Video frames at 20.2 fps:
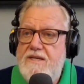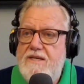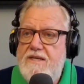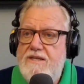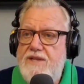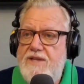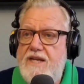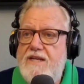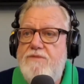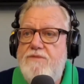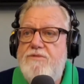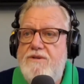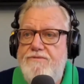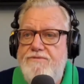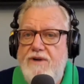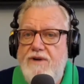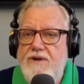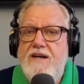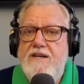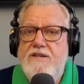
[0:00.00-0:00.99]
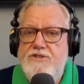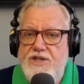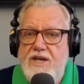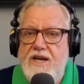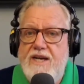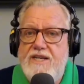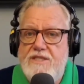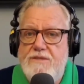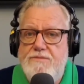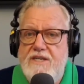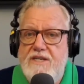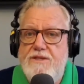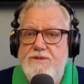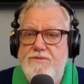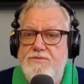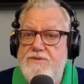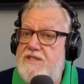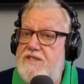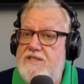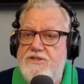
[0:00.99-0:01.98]
that he would fire Jack
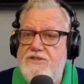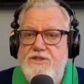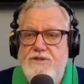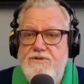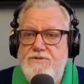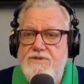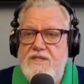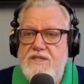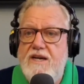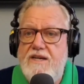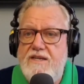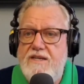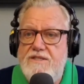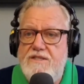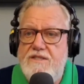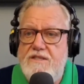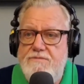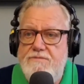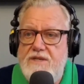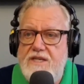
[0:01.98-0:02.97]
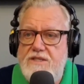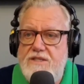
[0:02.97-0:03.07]
Smith within 2 seconds of being